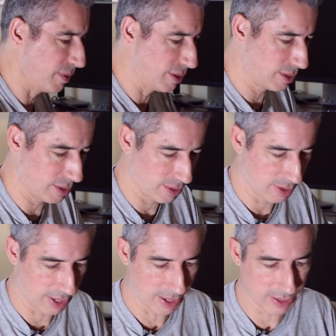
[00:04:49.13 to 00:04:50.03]
is,
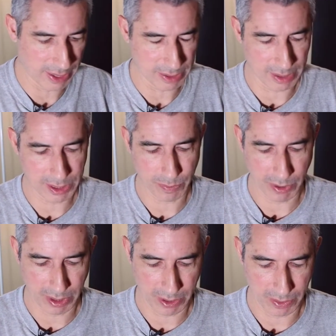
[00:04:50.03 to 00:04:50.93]
and I'll link this
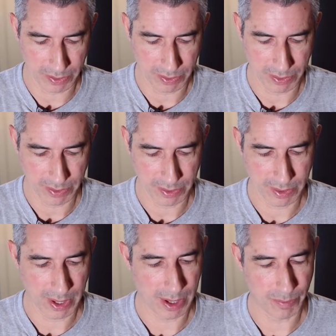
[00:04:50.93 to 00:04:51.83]
below,
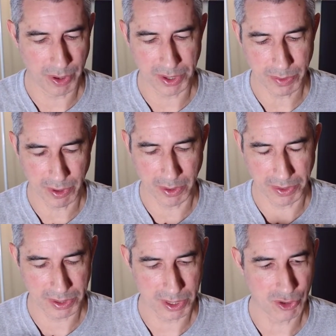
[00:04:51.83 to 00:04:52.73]
I'll put this below in
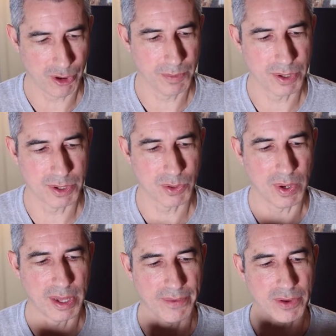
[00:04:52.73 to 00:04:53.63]
the description as
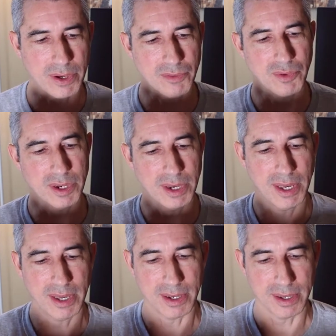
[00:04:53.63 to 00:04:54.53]
well, I've got it written
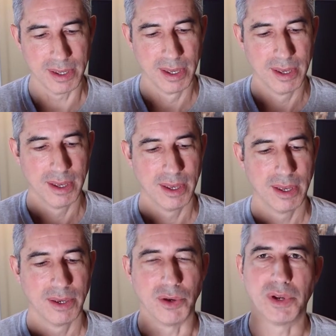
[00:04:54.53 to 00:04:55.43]
here.
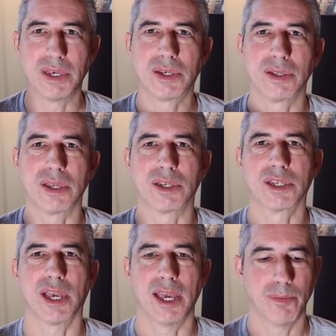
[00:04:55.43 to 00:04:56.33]
You need to
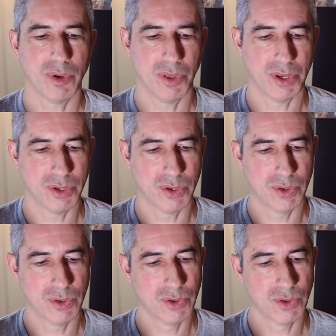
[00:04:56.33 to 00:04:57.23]
disable the
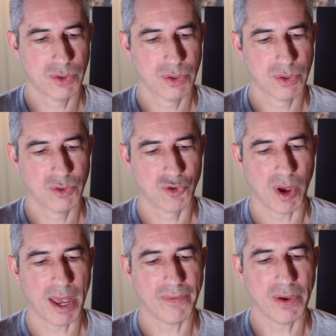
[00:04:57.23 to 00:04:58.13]

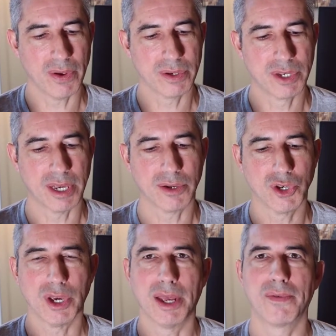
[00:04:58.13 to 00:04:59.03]
driver
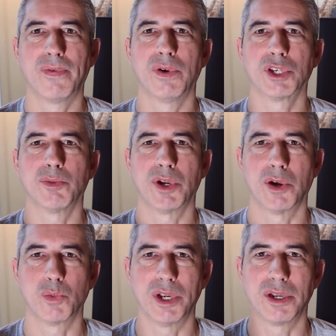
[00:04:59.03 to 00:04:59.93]
signature enforcement
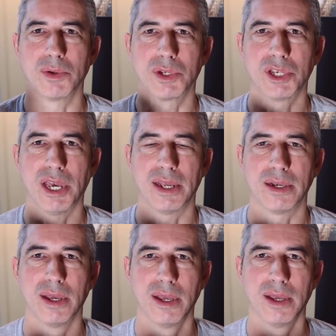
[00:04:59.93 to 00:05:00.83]
on Windows
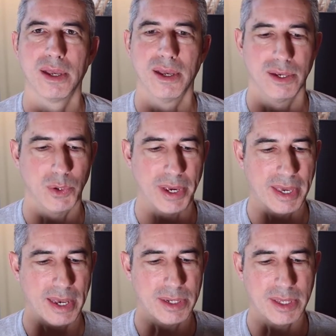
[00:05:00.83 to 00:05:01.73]
10. So I
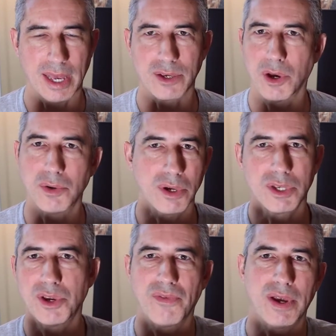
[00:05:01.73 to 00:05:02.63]
guess that
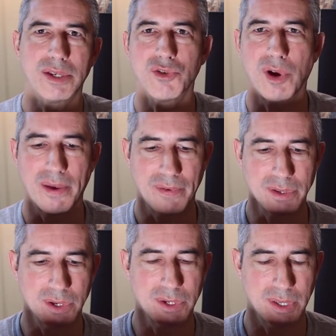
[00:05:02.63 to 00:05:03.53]
Godox device
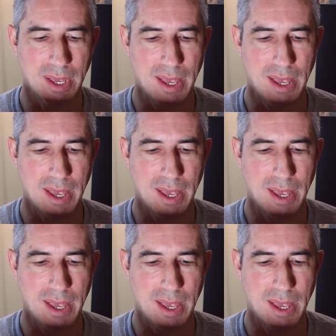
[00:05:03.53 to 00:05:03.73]
driver doesn't